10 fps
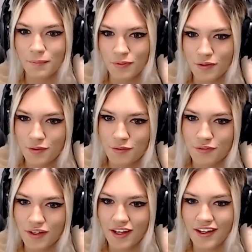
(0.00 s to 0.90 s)

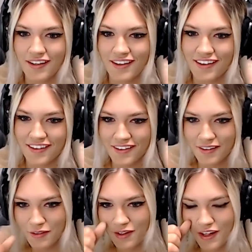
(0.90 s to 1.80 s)
improve and like
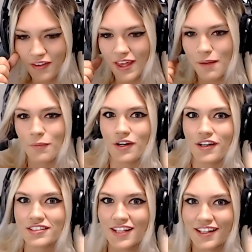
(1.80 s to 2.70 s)
learn how the game
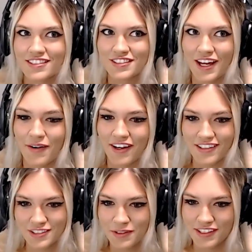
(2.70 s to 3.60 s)
works. And that's just how I
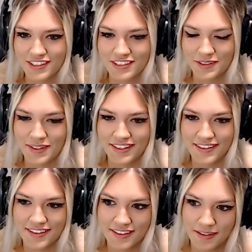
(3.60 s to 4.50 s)
got so addicted to
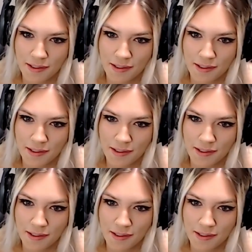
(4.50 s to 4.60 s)
it.